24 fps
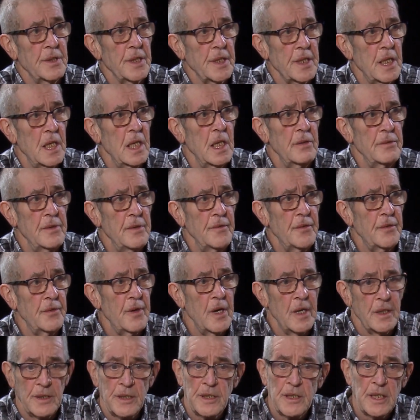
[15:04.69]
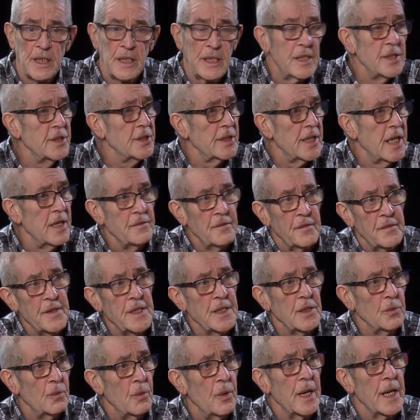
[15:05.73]
the car in front is at least 10
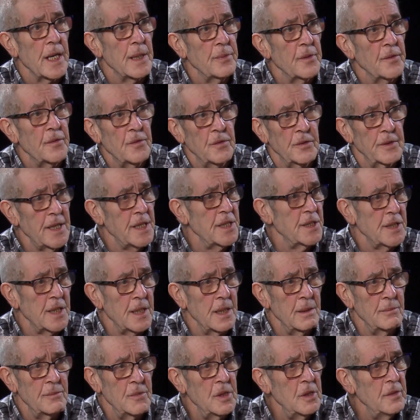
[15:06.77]
feet away before they start moving?